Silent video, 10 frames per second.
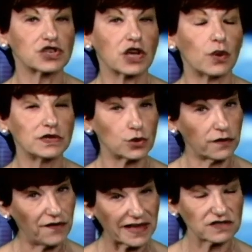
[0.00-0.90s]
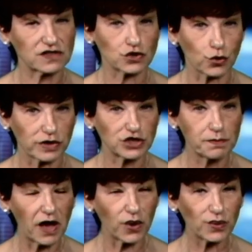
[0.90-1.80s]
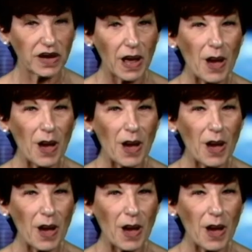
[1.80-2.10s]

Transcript: to go into a fat storage mode,